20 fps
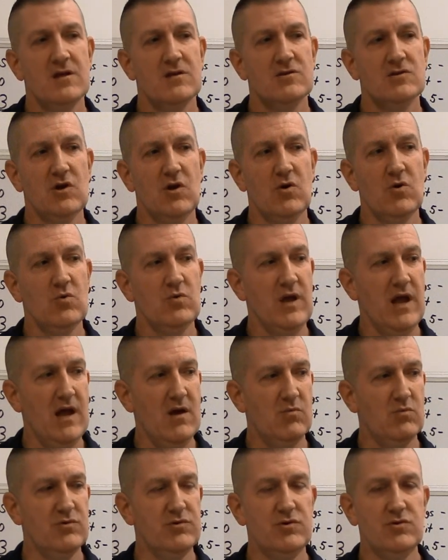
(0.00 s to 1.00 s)
so
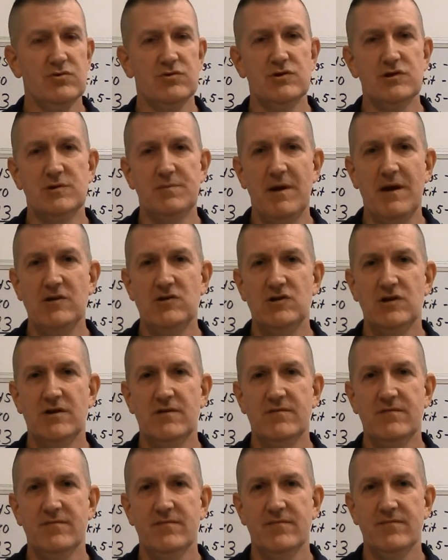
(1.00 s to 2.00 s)
yeah, we'll do
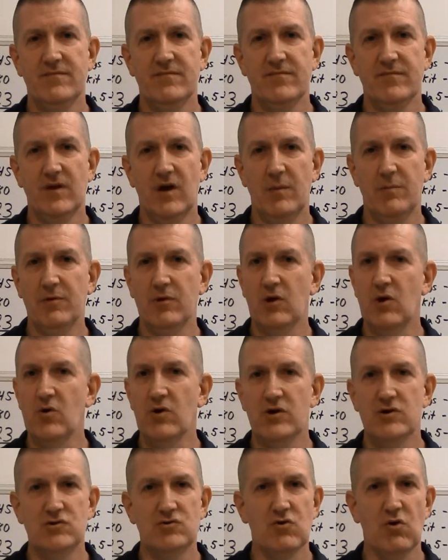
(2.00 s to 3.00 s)
suspension, upper
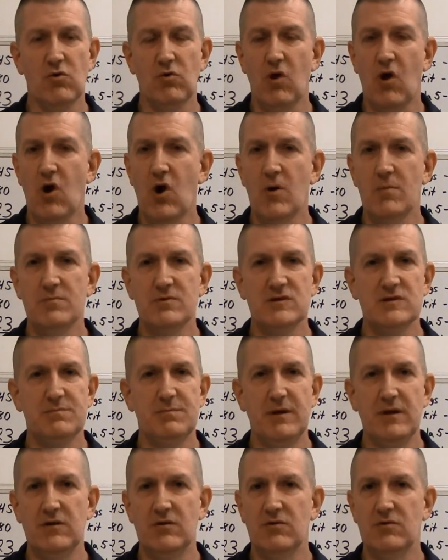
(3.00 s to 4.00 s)
lower control arms,
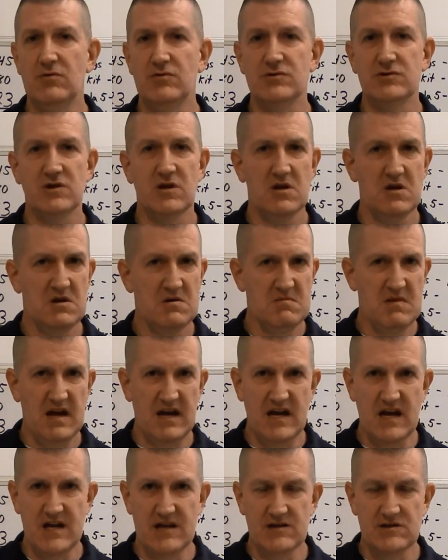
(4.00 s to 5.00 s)
spindles,
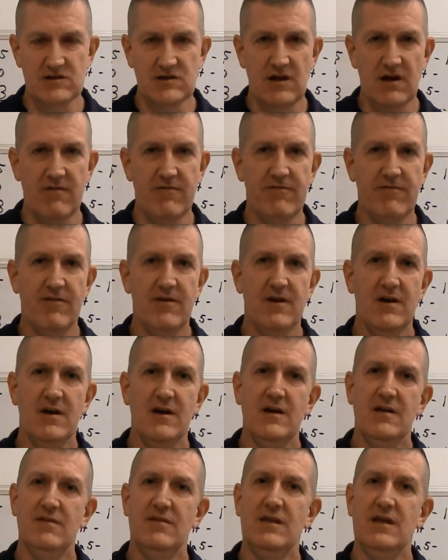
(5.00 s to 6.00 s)
that kind of stuff.
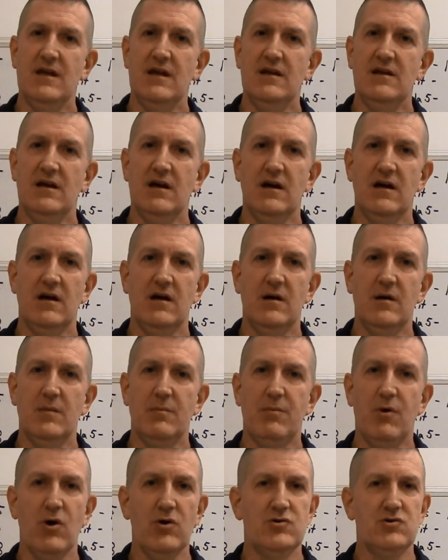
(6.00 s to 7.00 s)
Then uh,
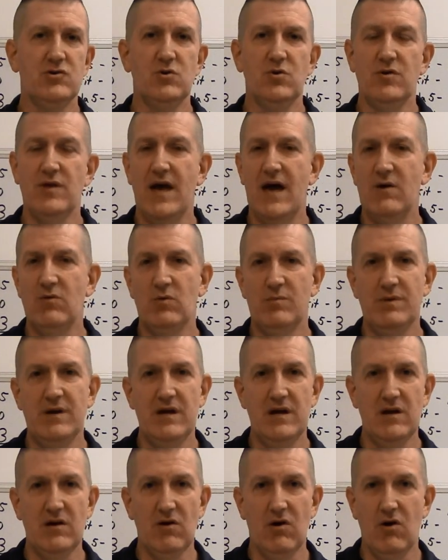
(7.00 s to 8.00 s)
part two of that will
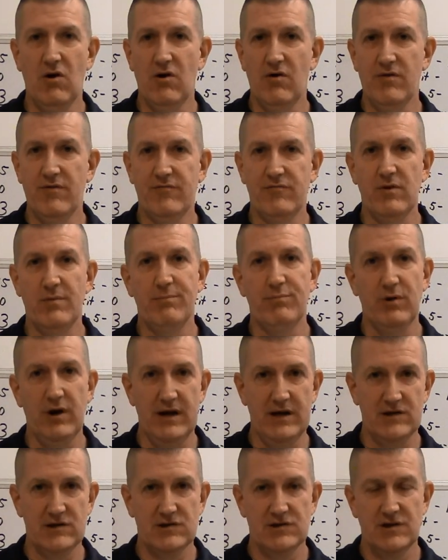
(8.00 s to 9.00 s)
be uh, the front
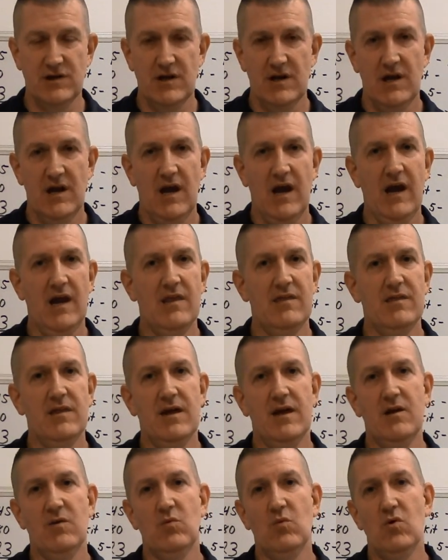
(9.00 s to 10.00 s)
brakes. And
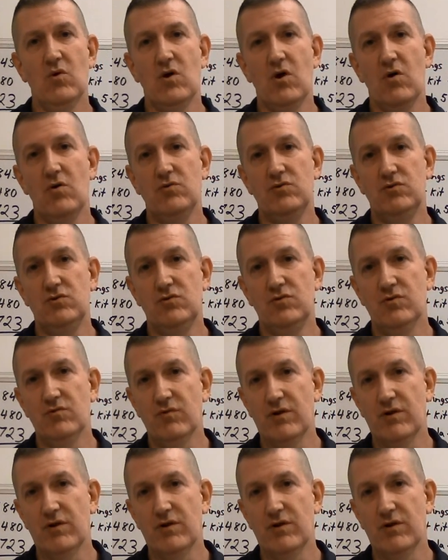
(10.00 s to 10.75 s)
then we'll go to the